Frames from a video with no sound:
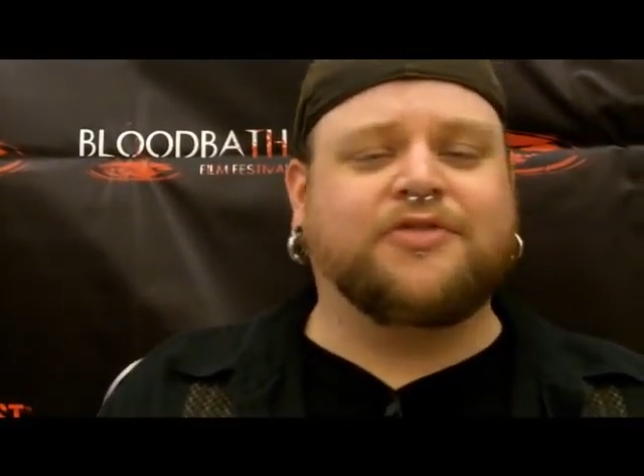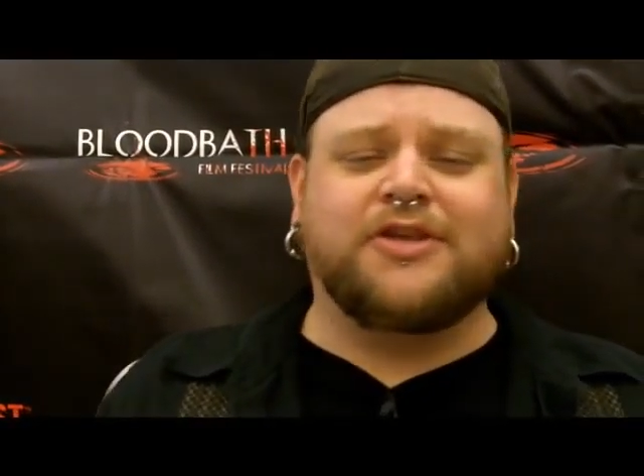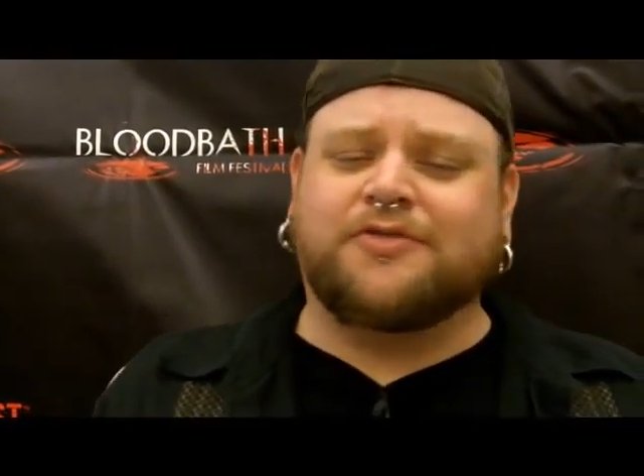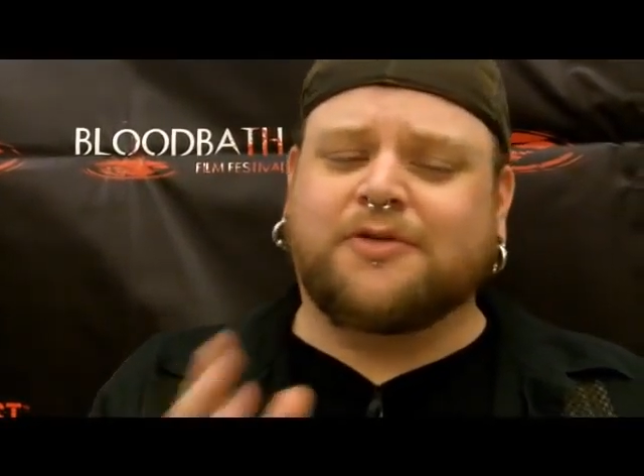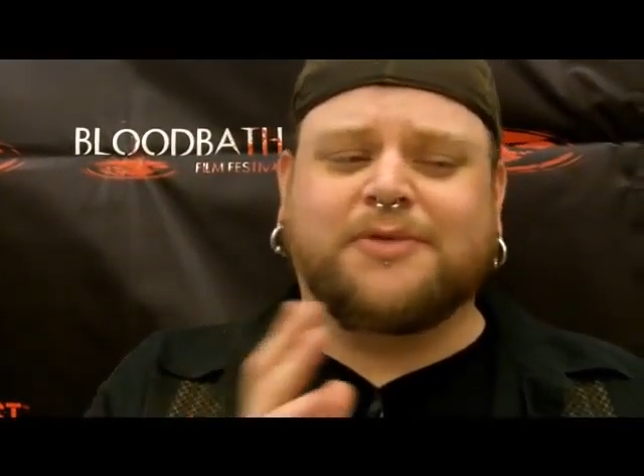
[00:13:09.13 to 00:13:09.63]
We've
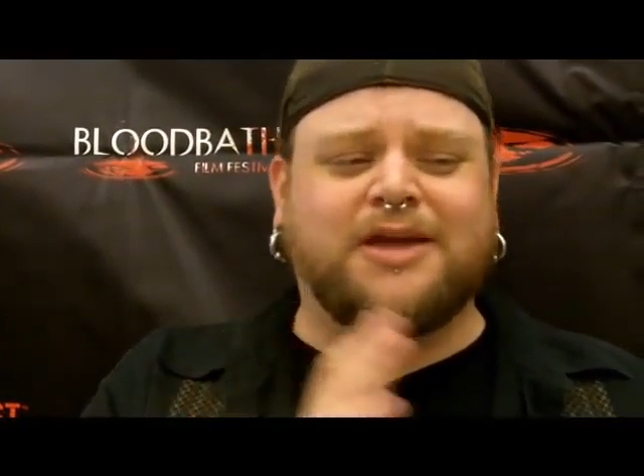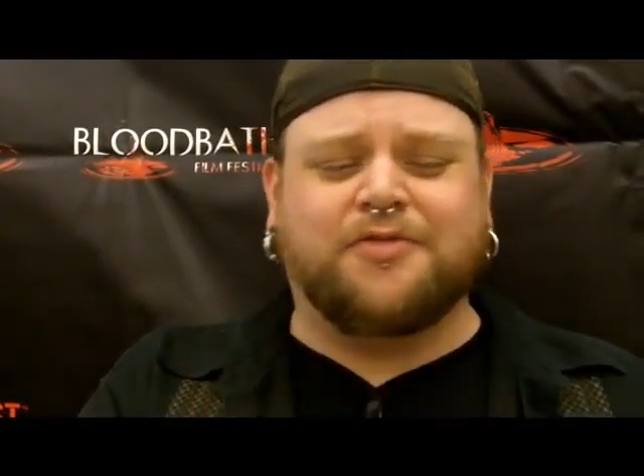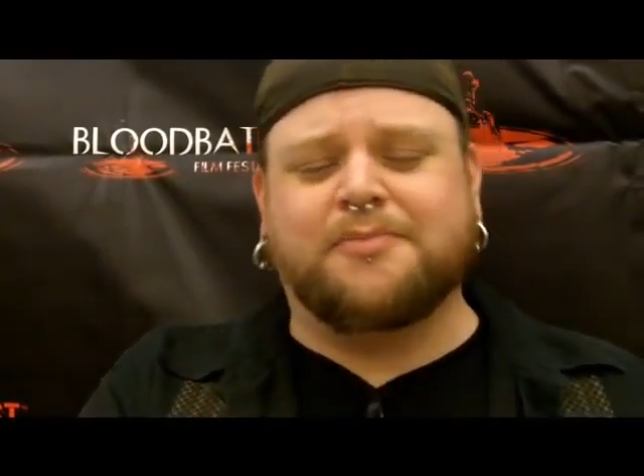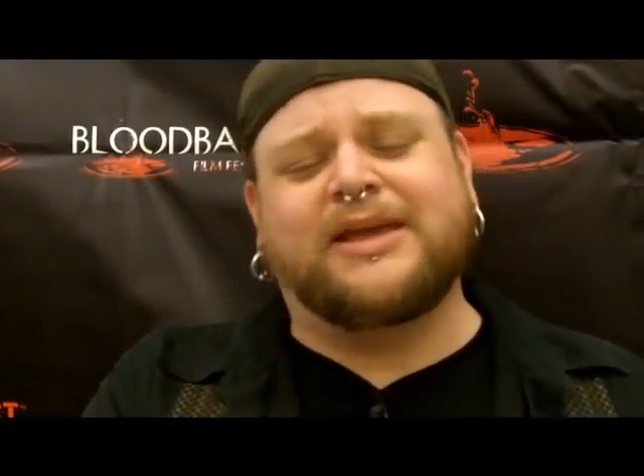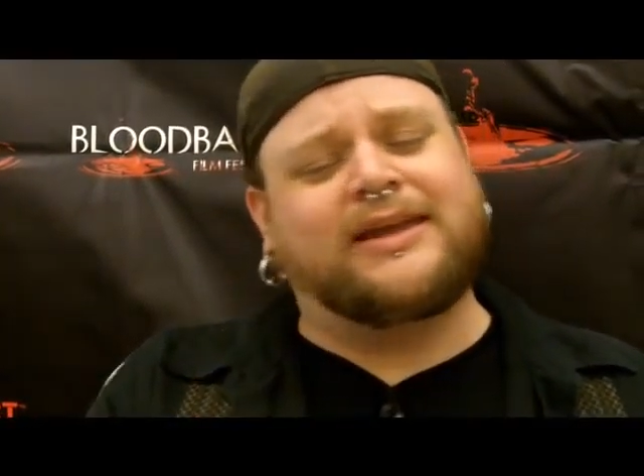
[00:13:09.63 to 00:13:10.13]
seen it from kind
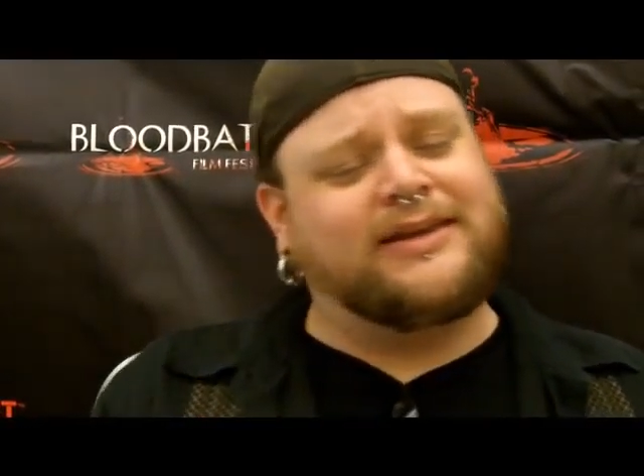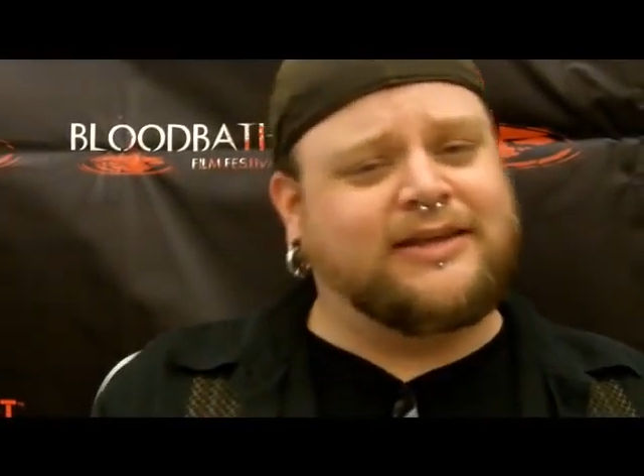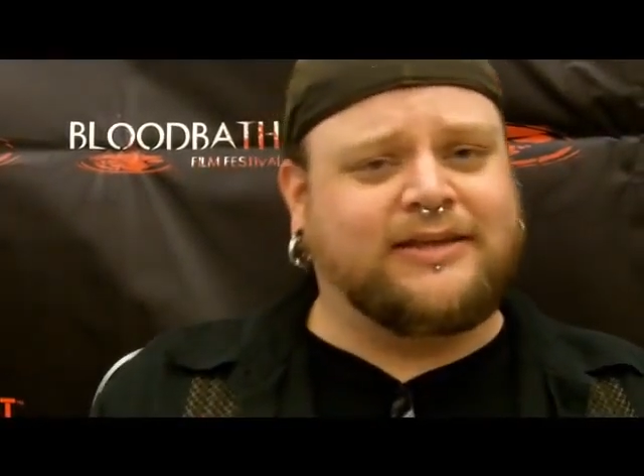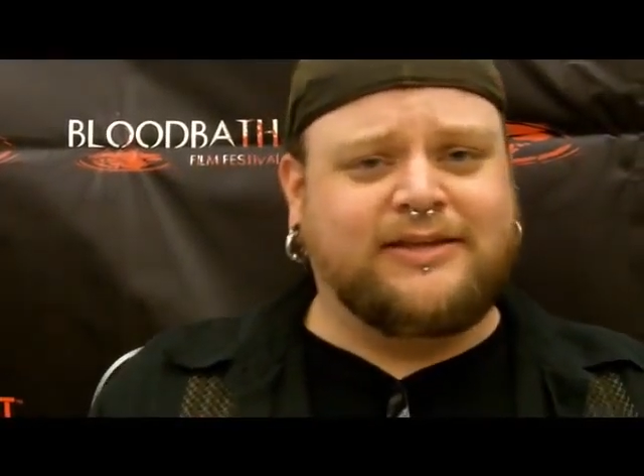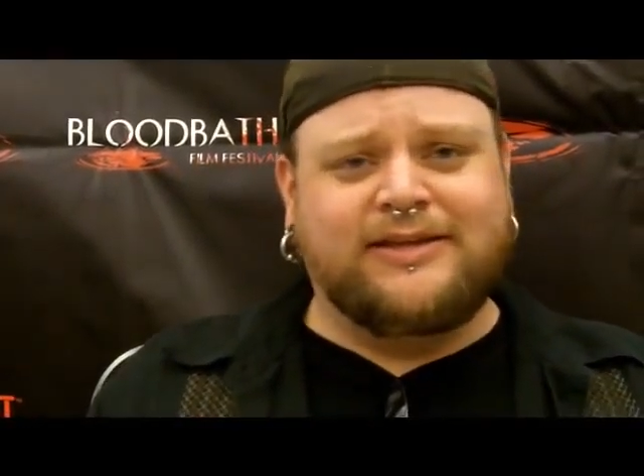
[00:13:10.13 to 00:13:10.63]
of from beginning
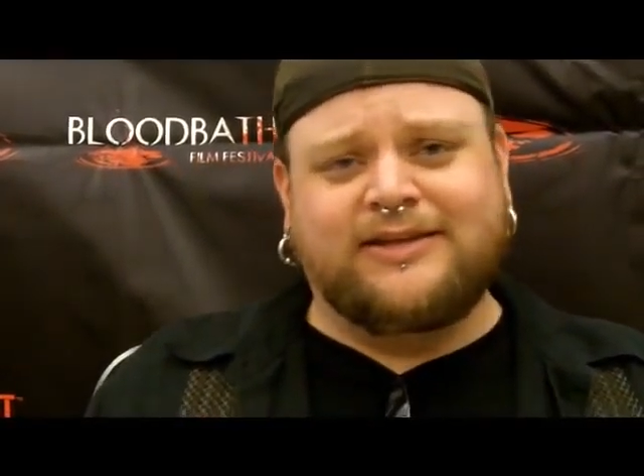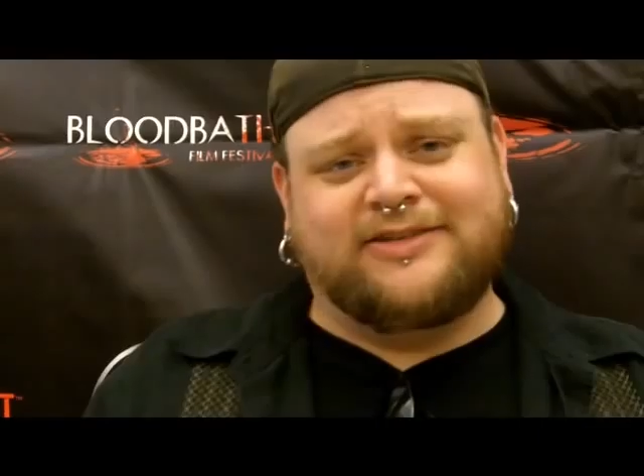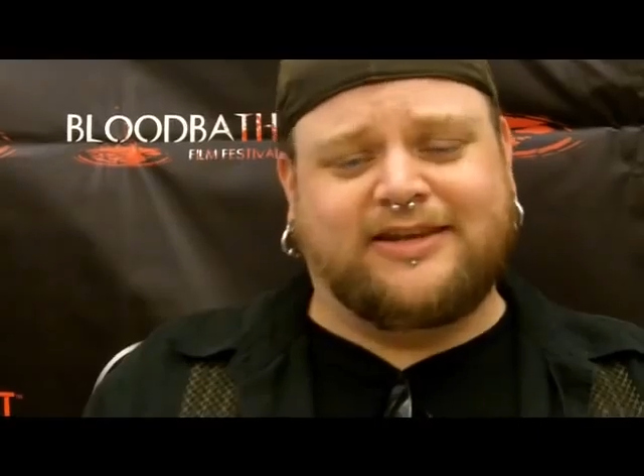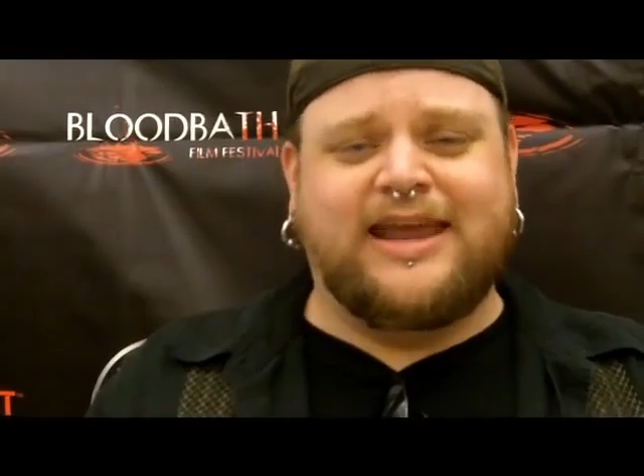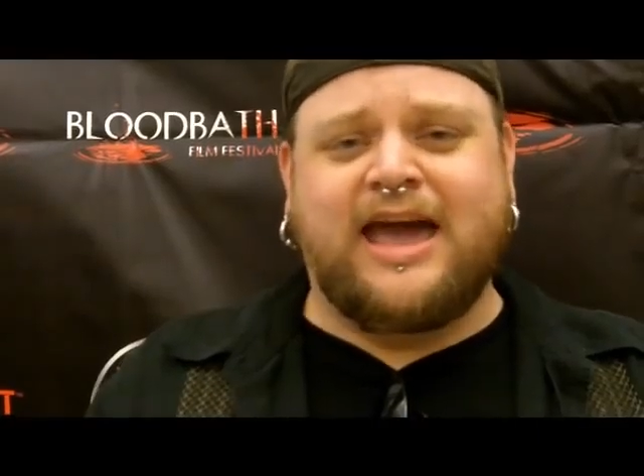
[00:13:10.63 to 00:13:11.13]

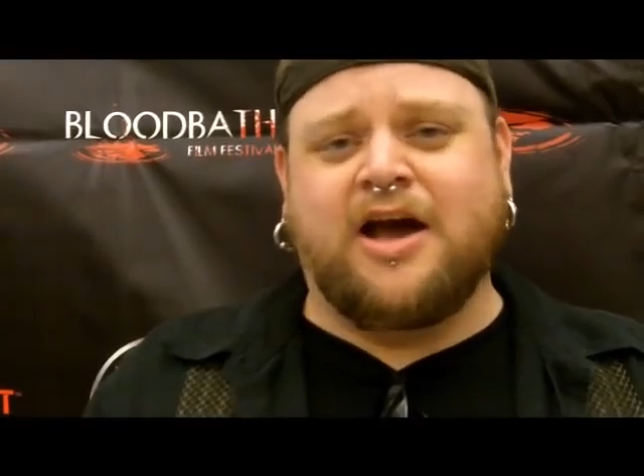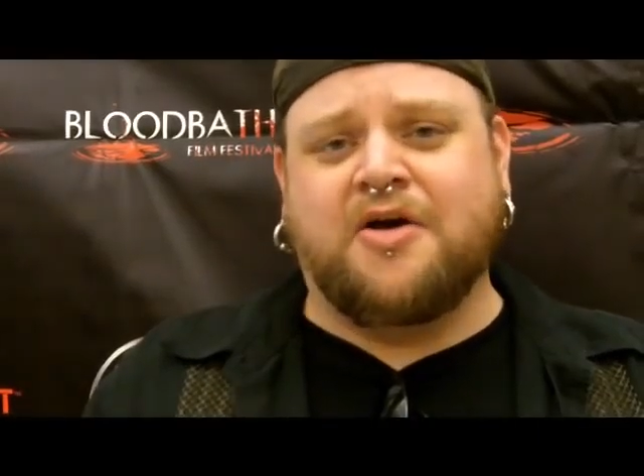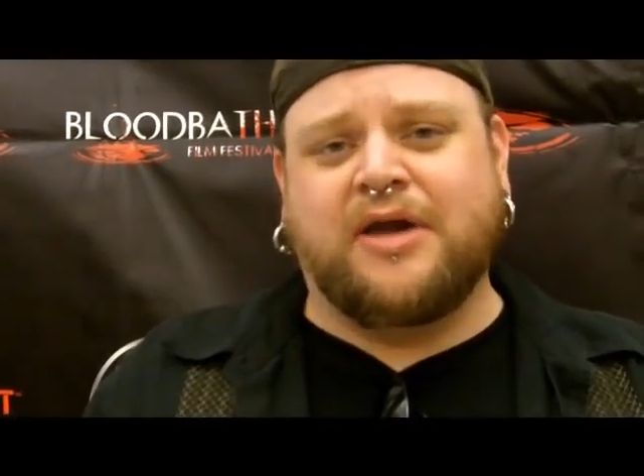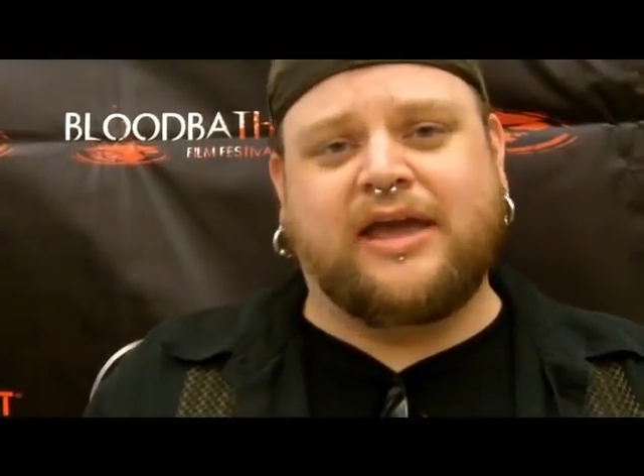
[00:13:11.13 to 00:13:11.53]
to now,